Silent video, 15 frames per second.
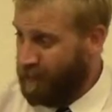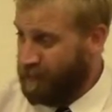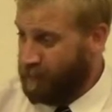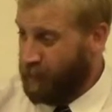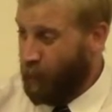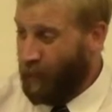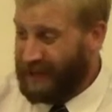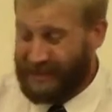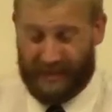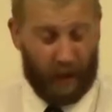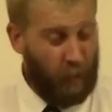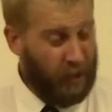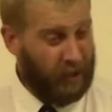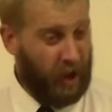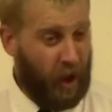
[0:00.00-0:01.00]
But when
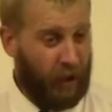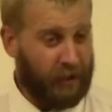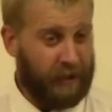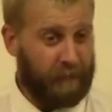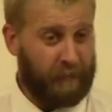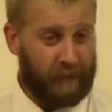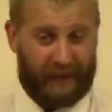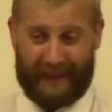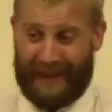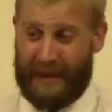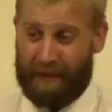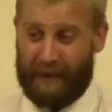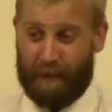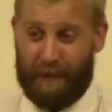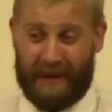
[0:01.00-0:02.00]
someone calling,
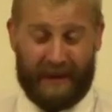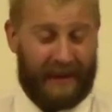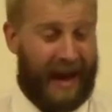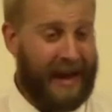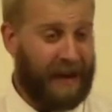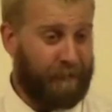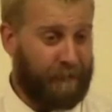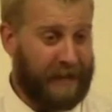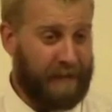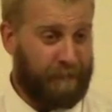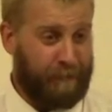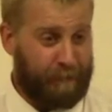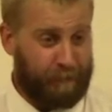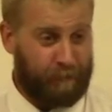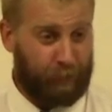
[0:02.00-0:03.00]
claiming to be an
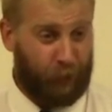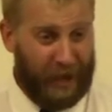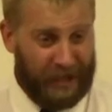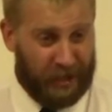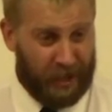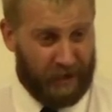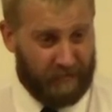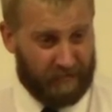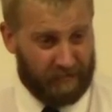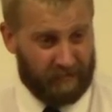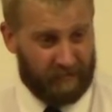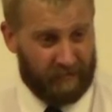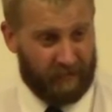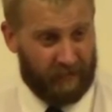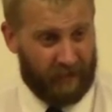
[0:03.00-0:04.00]
IFB preacher,
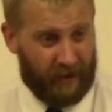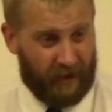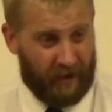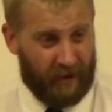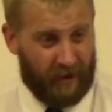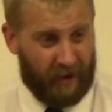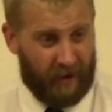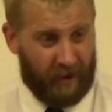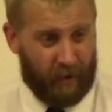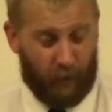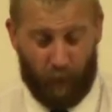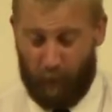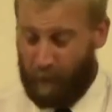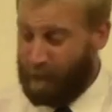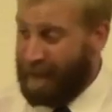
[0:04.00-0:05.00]

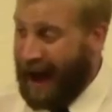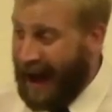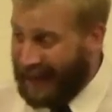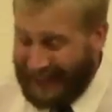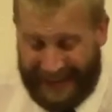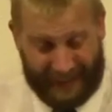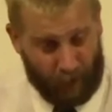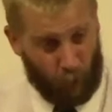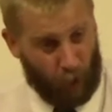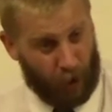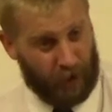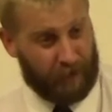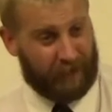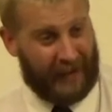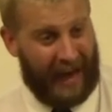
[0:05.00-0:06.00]
mocking the
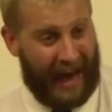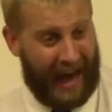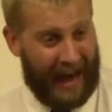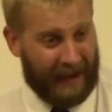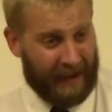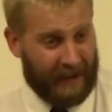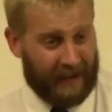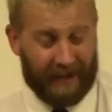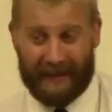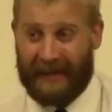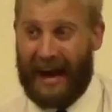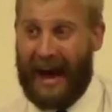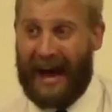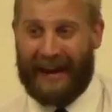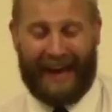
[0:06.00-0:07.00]
word of God,
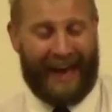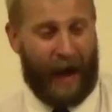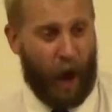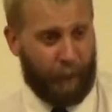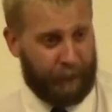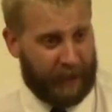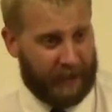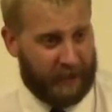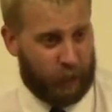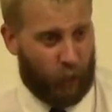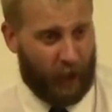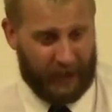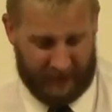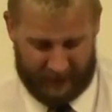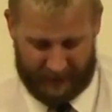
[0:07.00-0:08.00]
God help us.
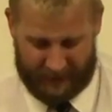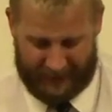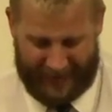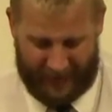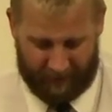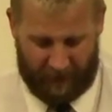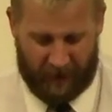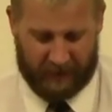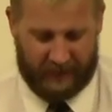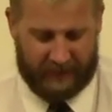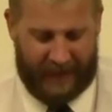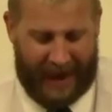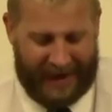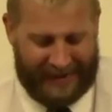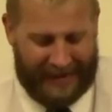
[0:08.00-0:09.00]
What is the state of our
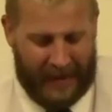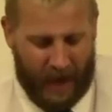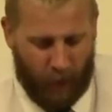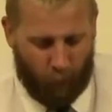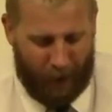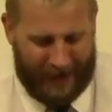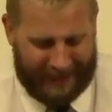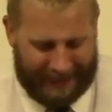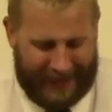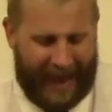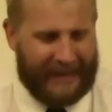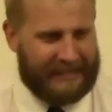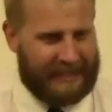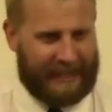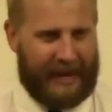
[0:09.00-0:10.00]
society when
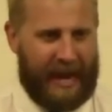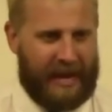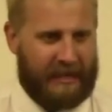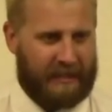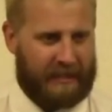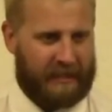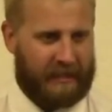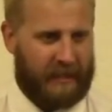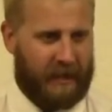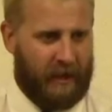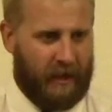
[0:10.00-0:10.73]
that's the case?